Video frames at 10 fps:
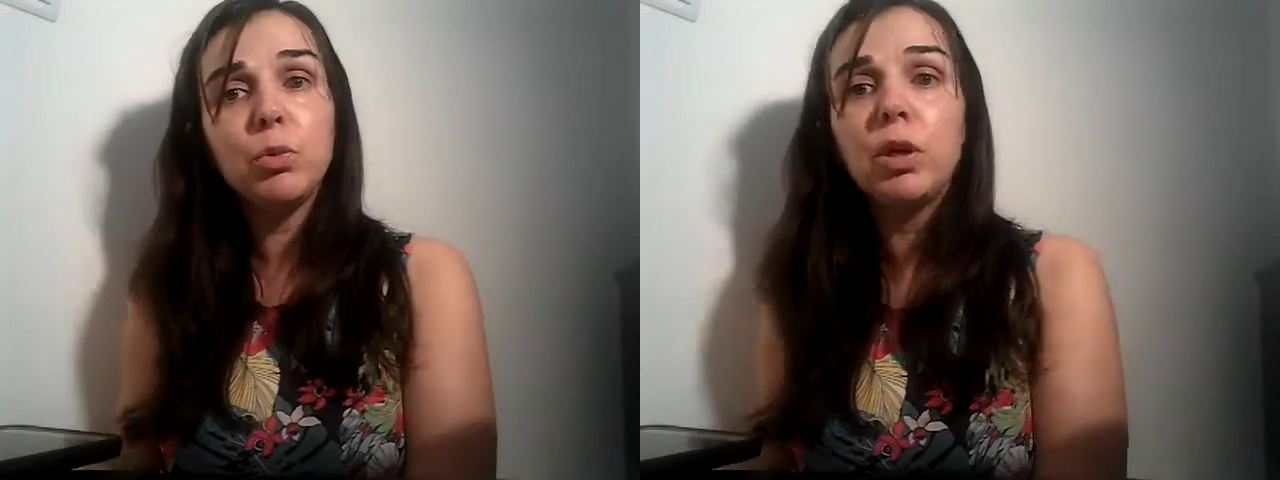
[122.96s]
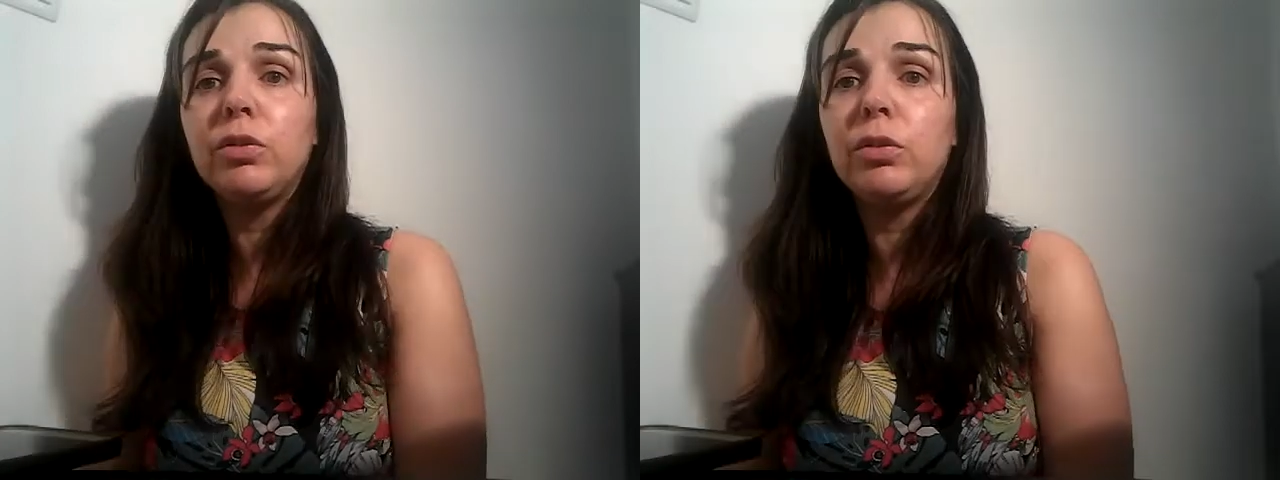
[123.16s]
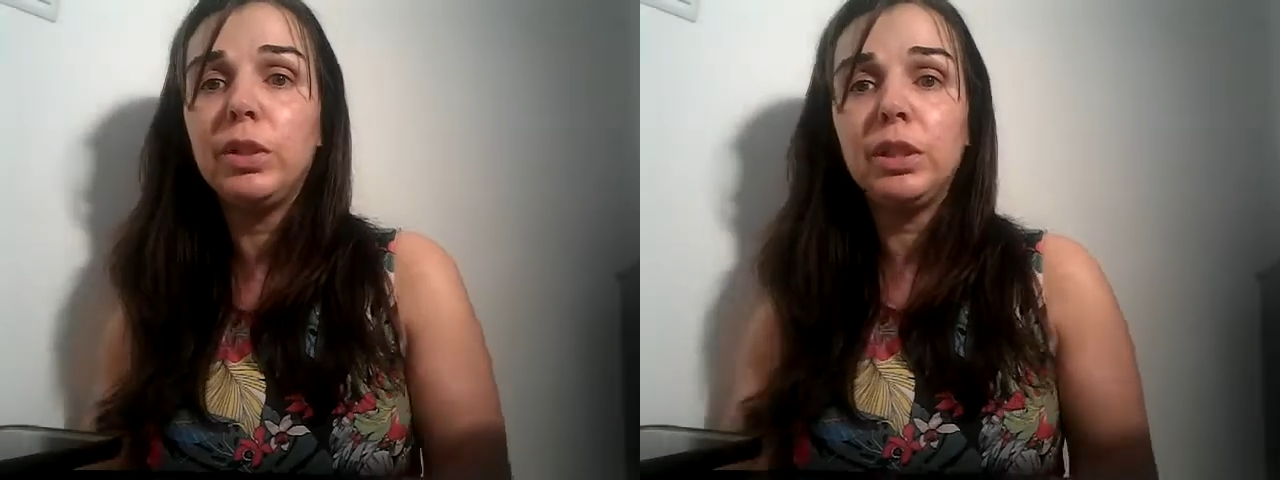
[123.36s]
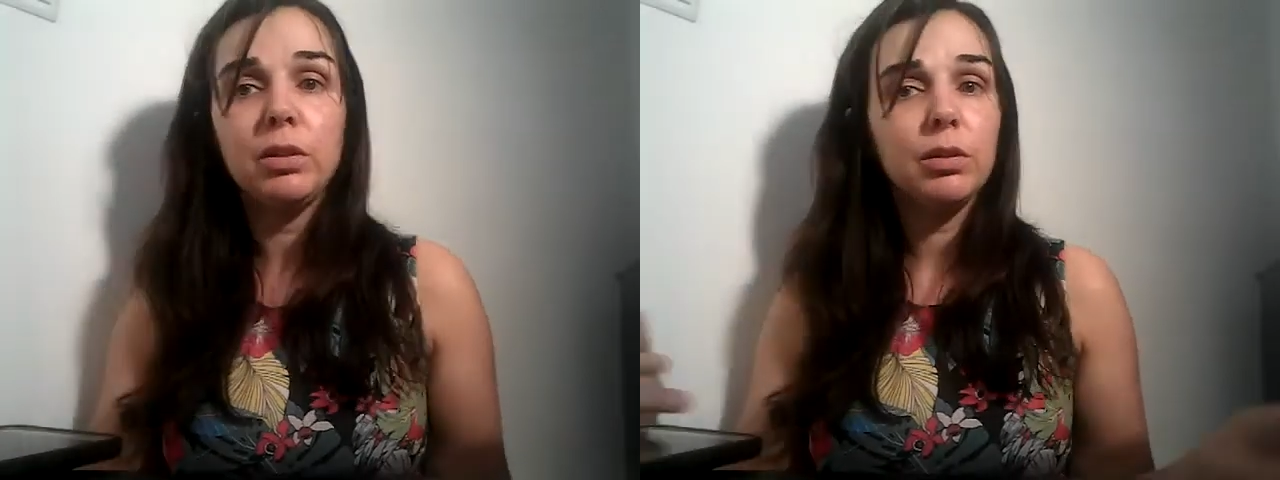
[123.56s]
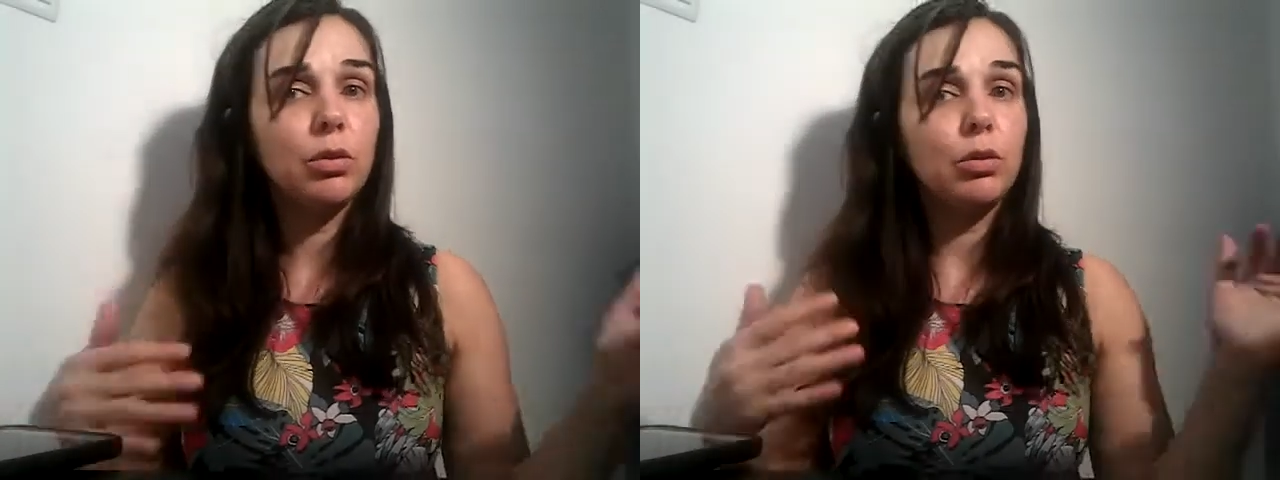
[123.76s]
wandering.
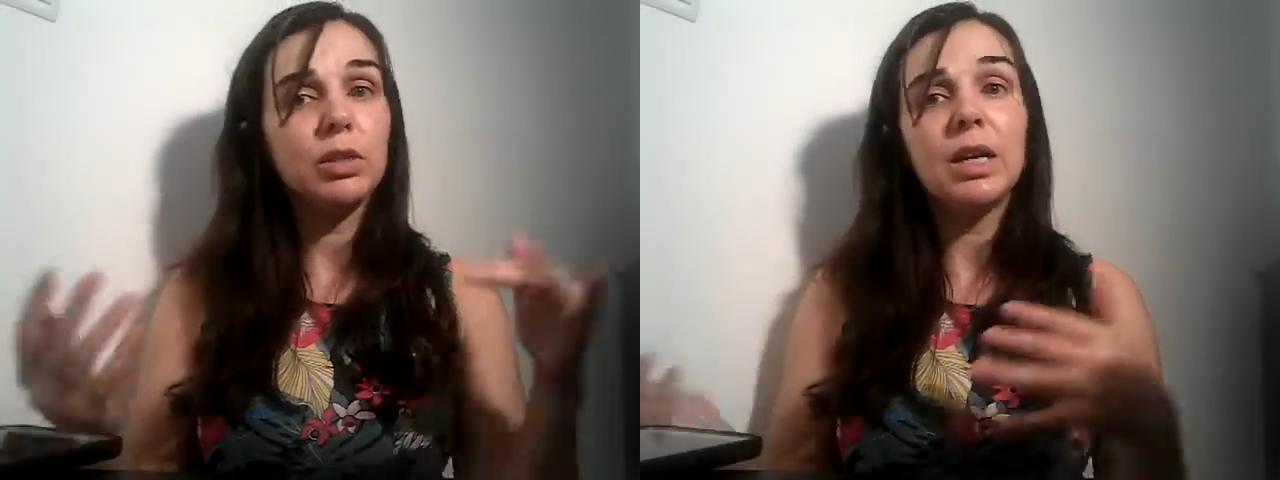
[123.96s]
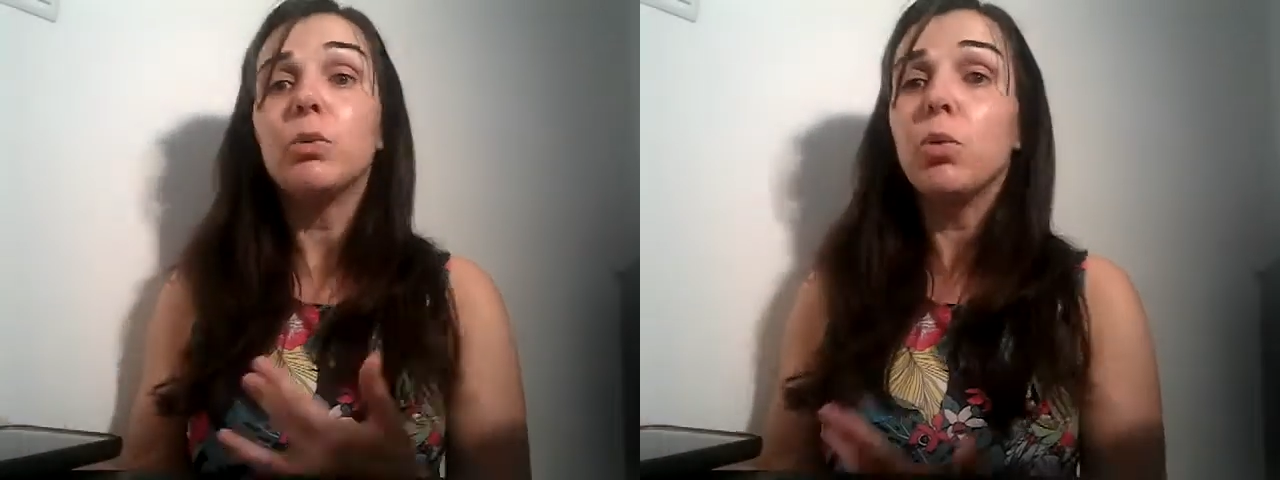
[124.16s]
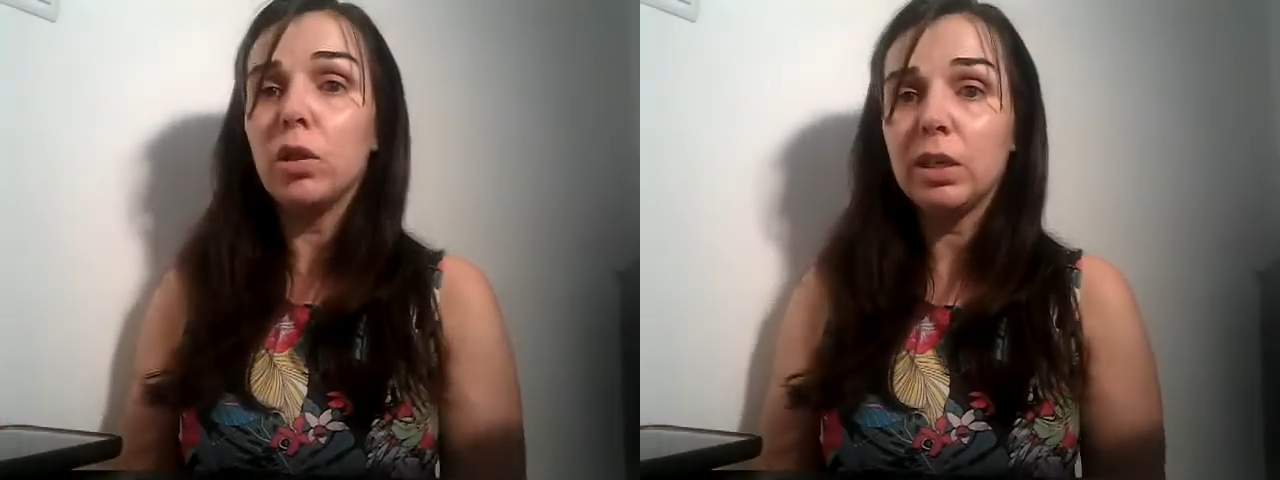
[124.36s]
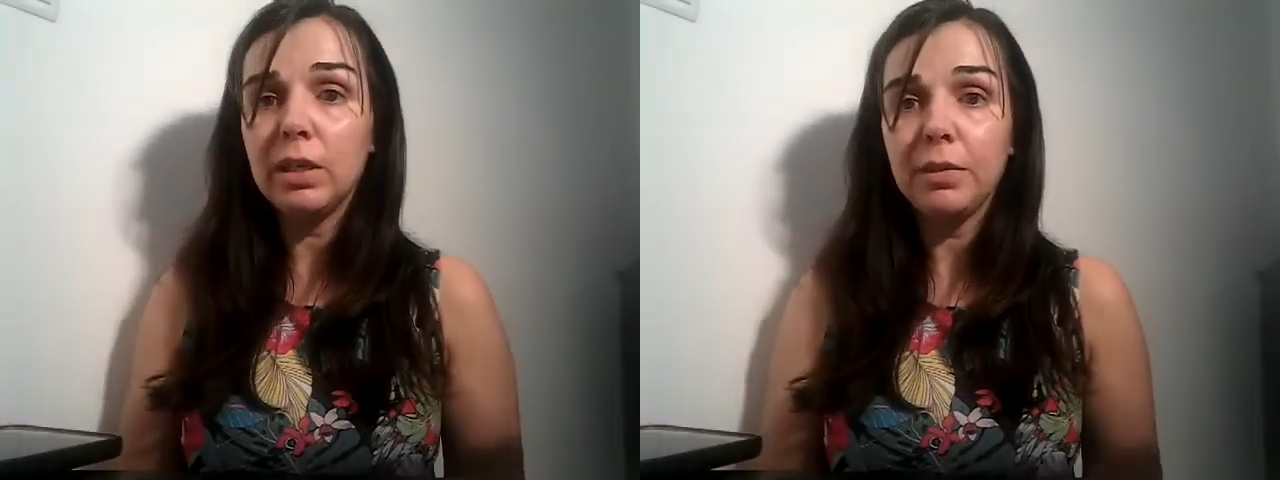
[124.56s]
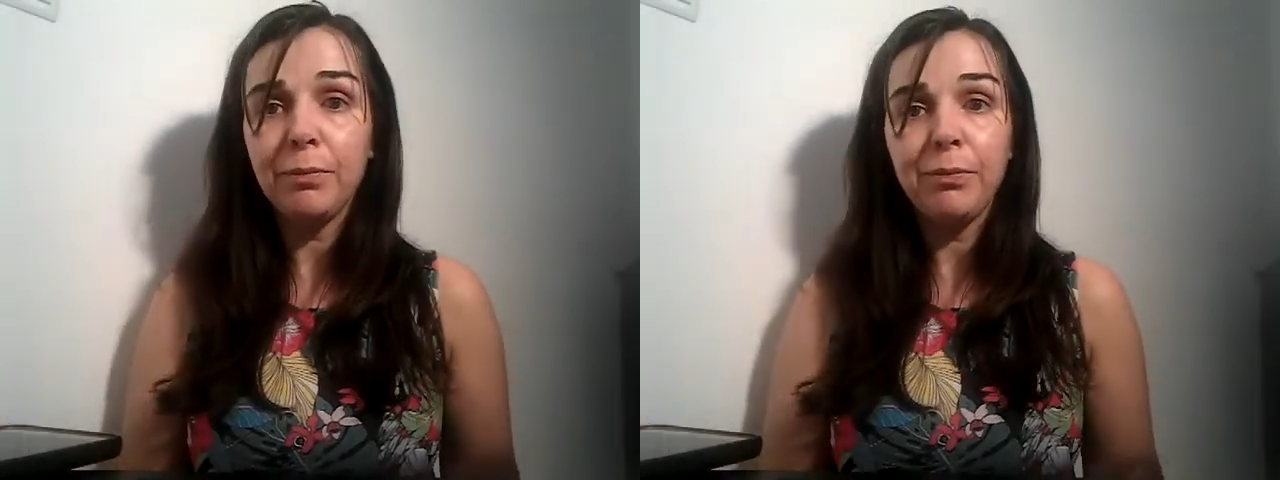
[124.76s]
So you start
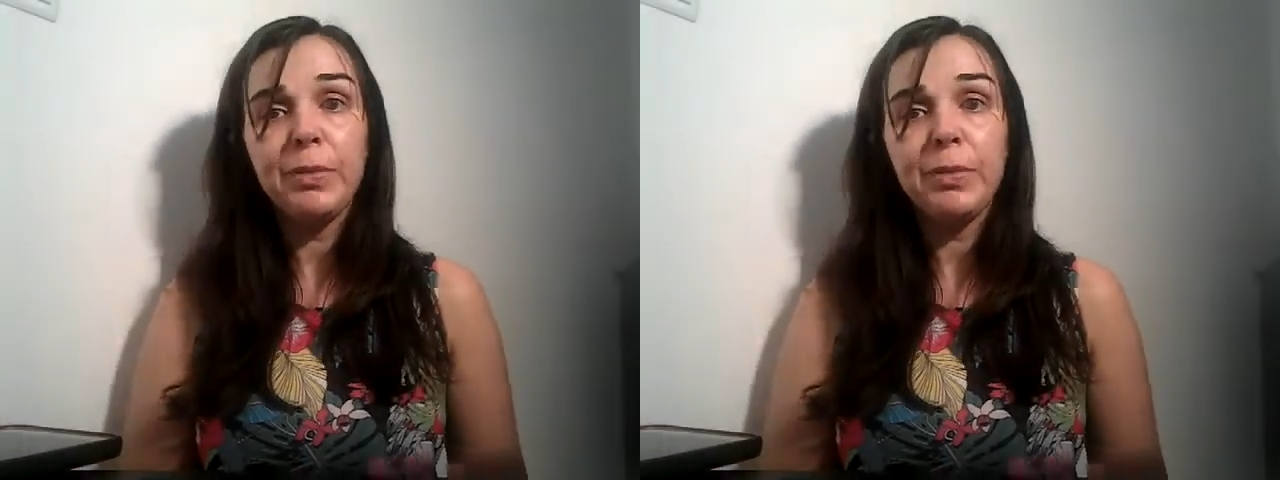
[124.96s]
walking.